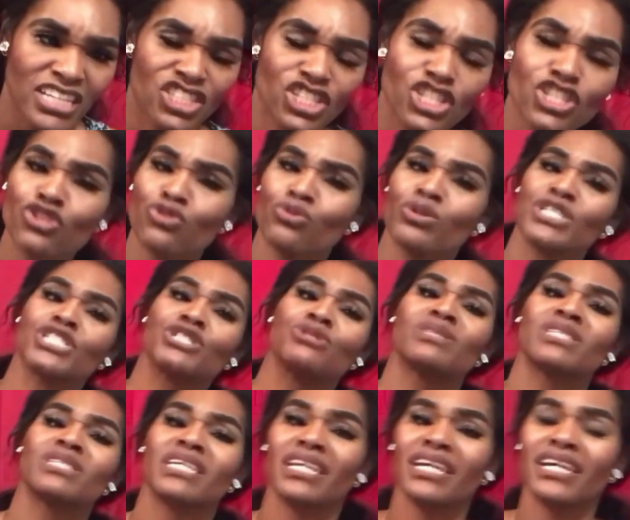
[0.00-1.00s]
she knew what she
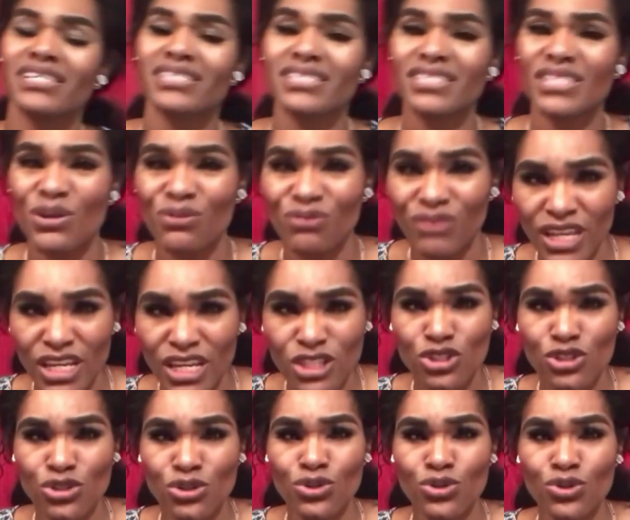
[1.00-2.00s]
was getting herself
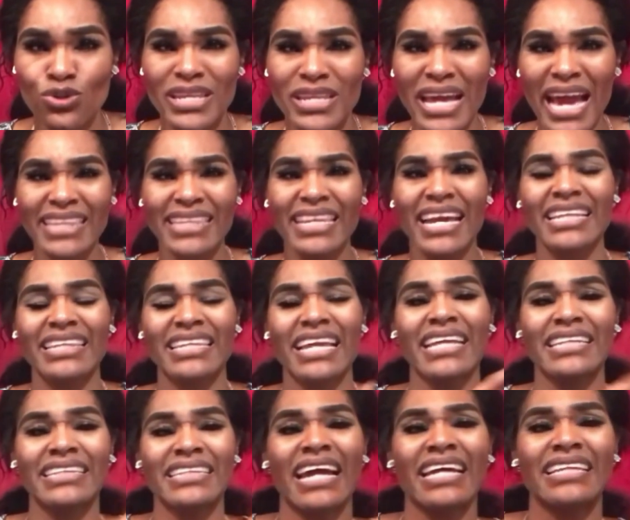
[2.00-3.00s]
into, dot, dot,
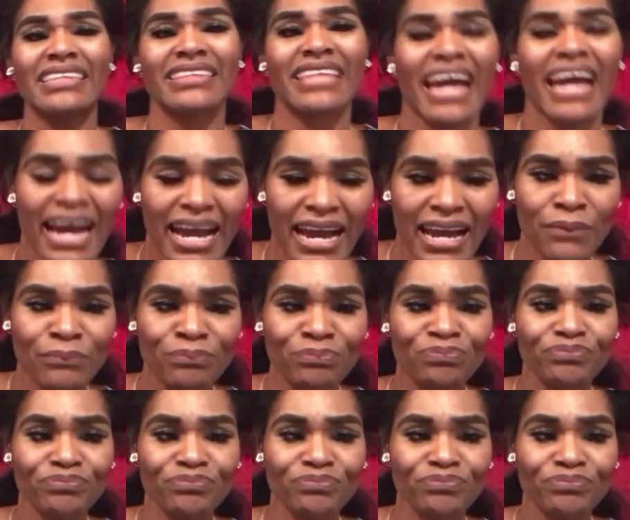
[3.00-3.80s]
dot, dot, dot,